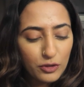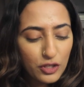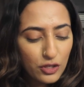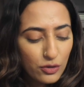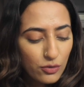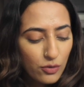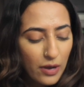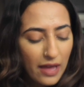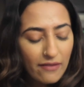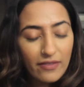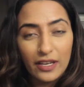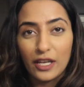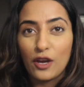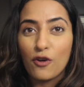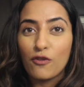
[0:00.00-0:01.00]
do a
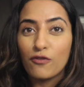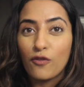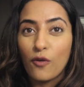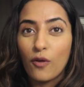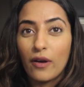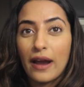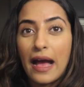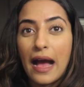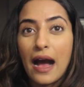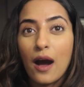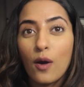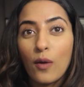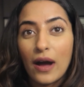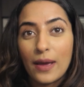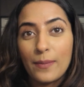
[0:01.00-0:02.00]
video for
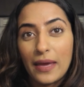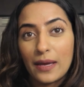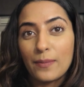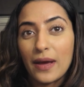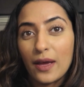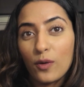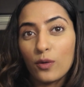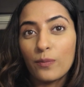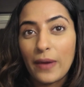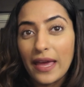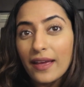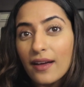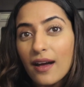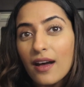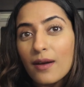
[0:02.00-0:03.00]
how I make my own
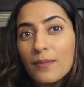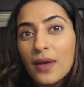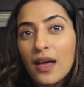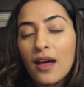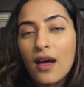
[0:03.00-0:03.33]
makeup,